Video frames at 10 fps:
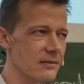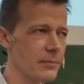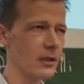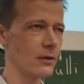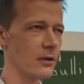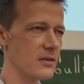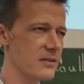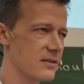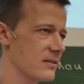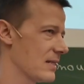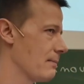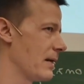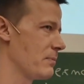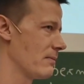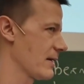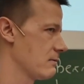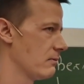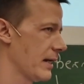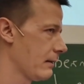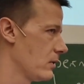because there might be maximum
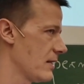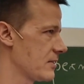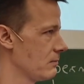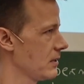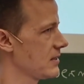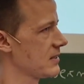likelihood estimates